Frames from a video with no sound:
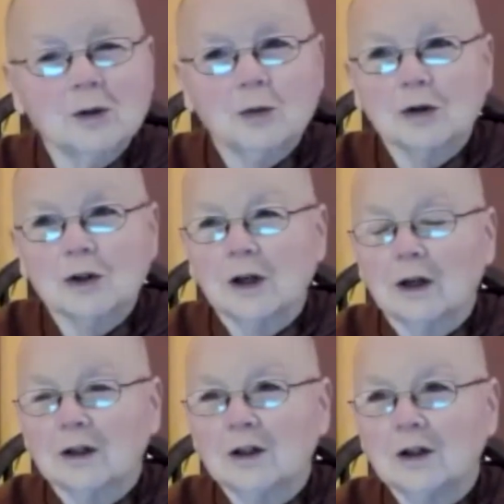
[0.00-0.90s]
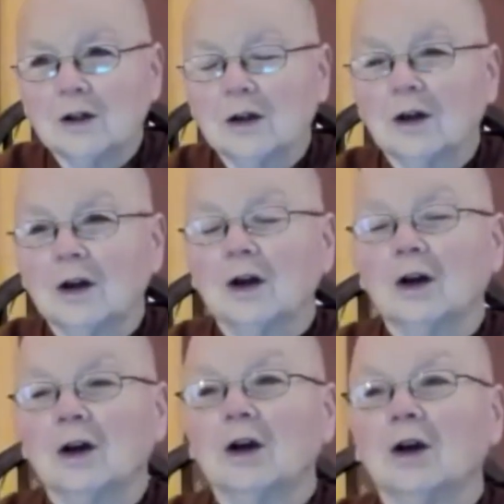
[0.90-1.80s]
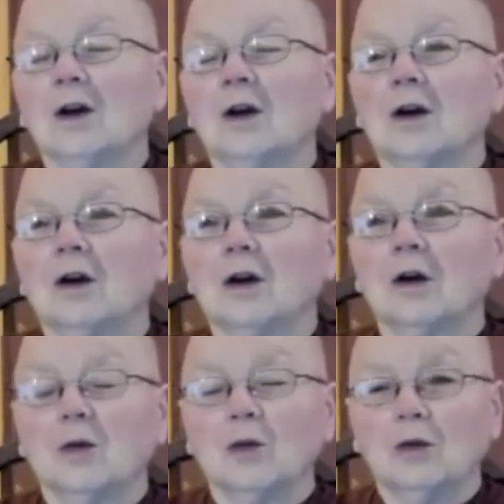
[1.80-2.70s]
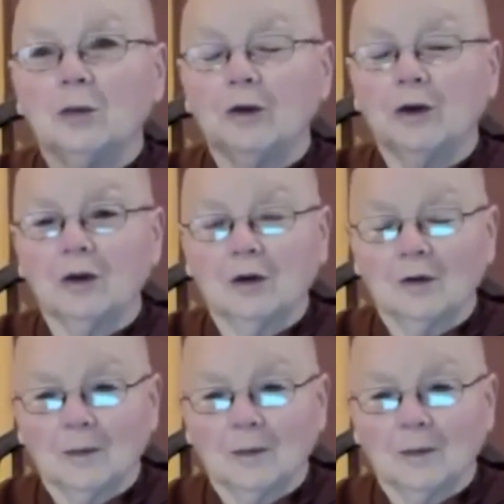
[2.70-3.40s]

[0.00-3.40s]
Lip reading: personality would be